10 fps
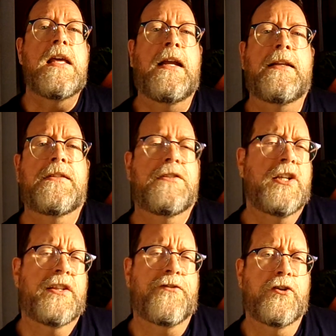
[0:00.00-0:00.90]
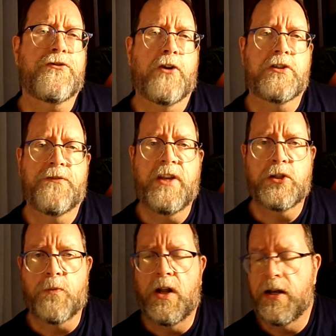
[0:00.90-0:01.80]
And it's just the first verse of
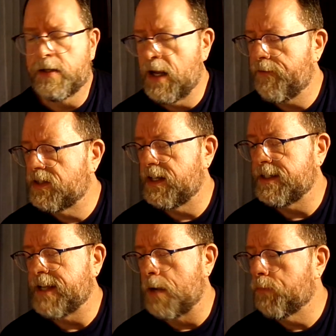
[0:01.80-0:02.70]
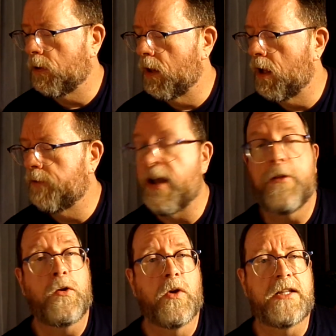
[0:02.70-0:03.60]
each one, kind of as an example of how
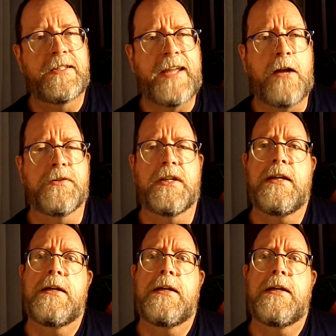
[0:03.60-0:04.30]
the organ sounds.